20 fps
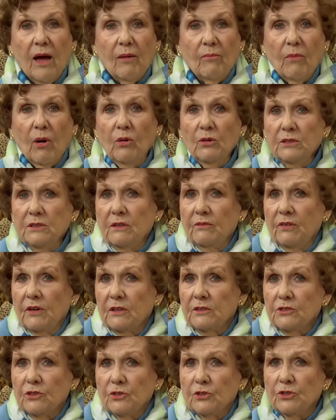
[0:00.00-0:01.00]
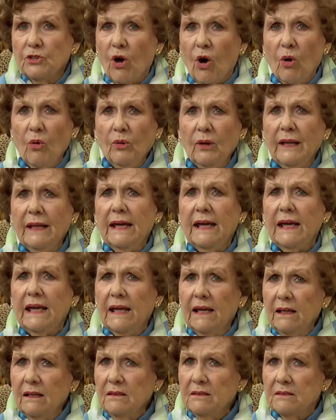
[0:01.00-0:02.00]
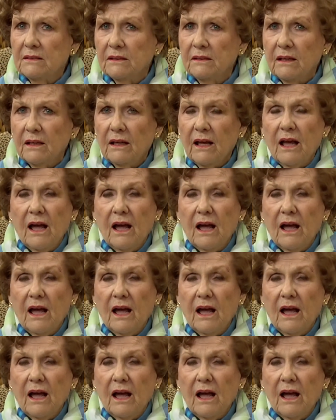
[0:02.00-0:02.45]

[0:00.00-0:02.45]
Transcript: most of us are totally innocent.